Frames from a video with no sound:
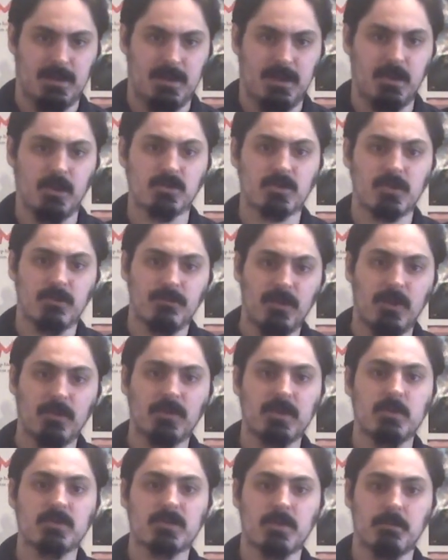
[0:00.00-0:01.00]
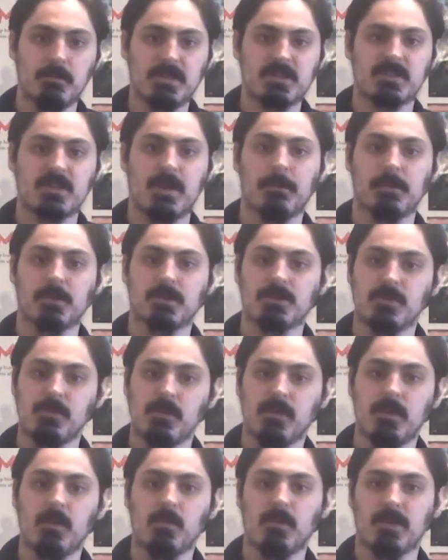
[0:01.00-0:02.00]
I also felt it was a missed
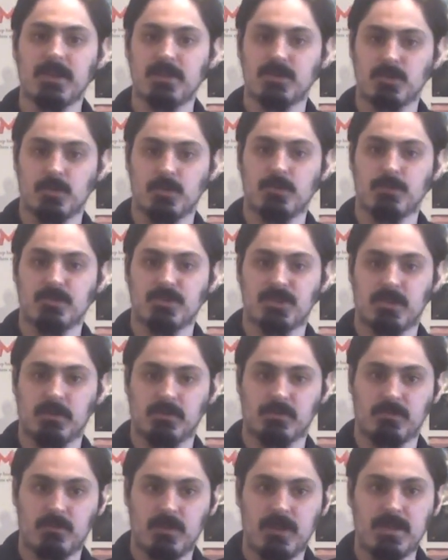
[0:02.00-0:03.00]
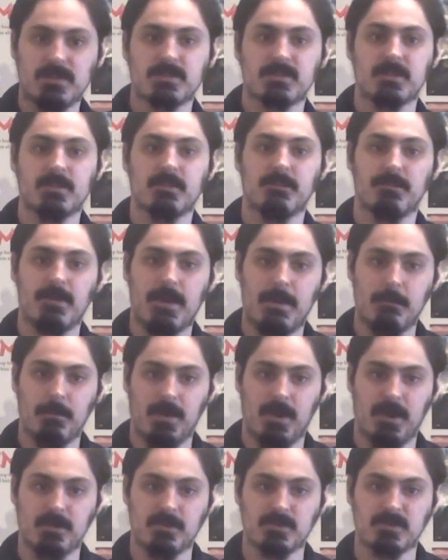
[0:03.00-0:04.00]
opportunity when he turned Michelle's friends into
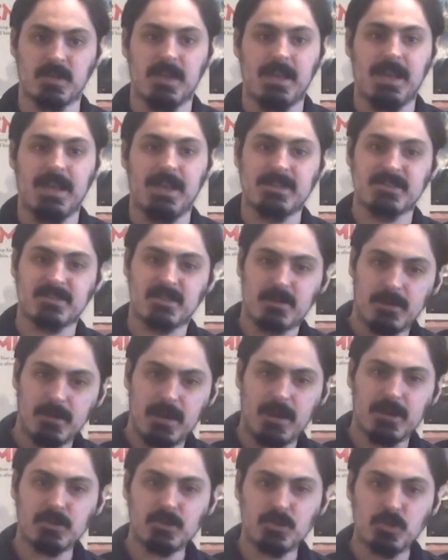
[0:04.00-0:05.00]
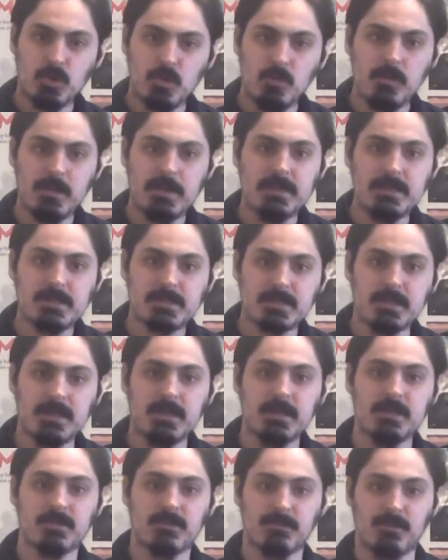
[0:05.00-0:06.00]
vampires, as there are not too many
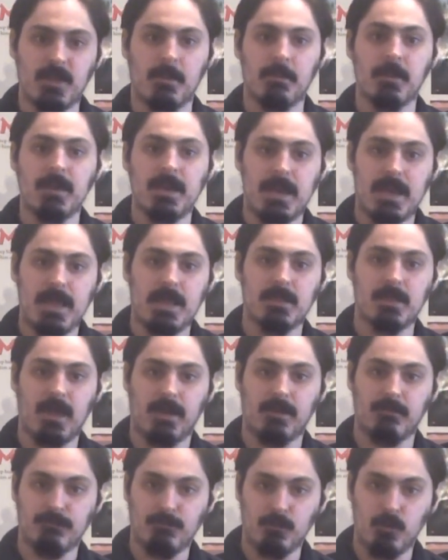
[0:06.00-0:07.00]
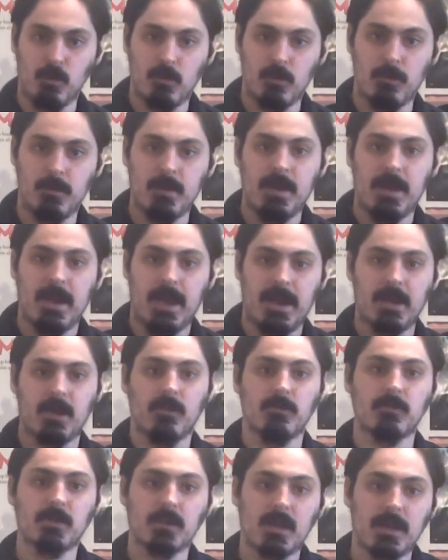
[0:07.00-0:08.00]
scenes of them in that form, and
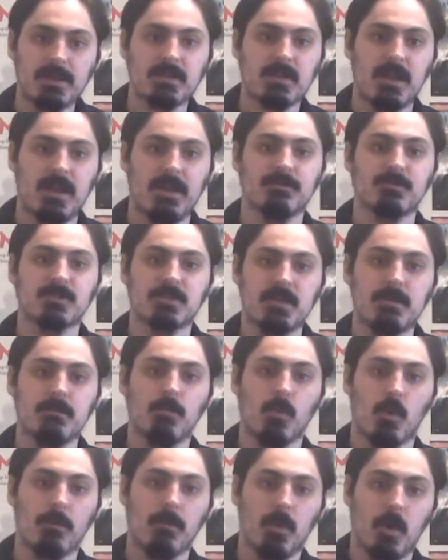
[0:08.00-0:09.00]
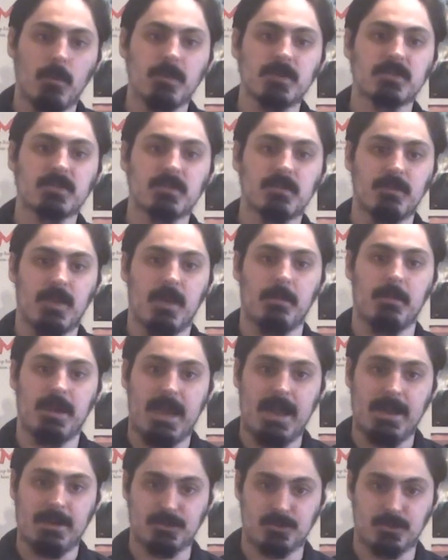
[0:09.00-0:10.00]
I would like to have seen more moments of them in
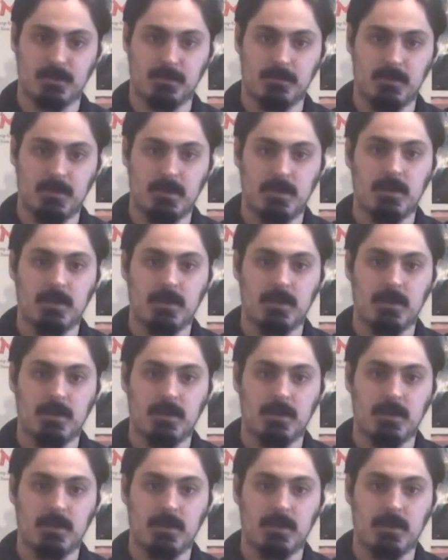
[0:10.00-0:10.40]
action.